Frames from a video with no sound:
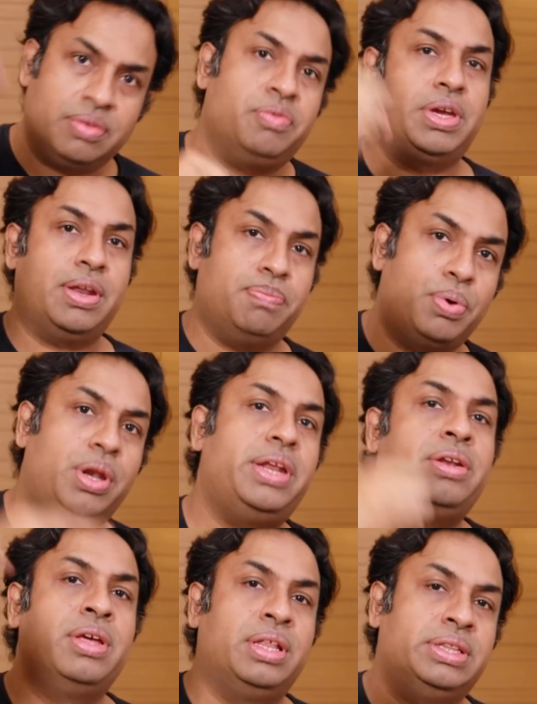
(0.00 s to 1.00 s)
we can pull
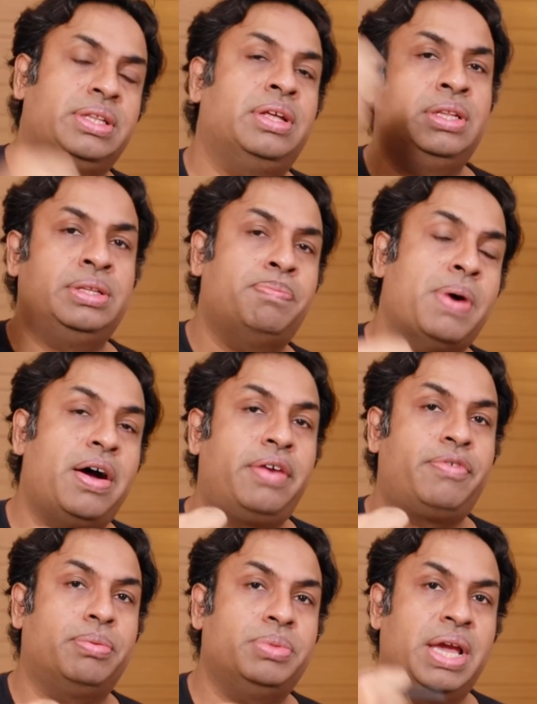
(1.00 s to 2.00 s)
in uh, the
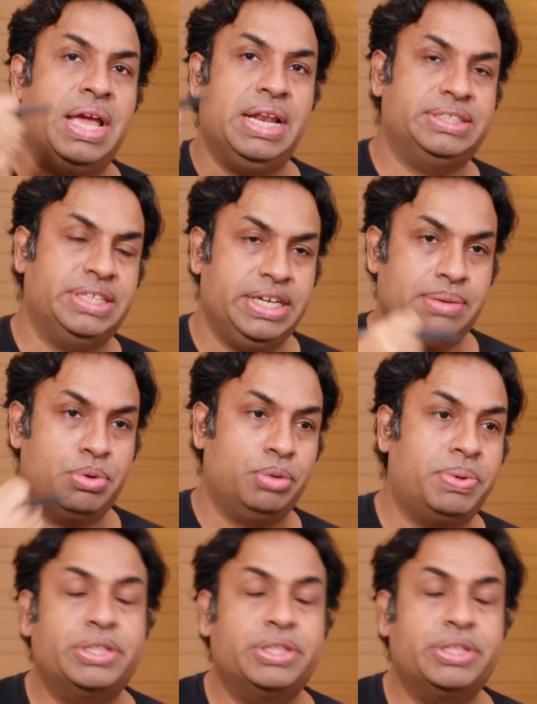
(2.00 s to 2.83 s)
power from the electricity board.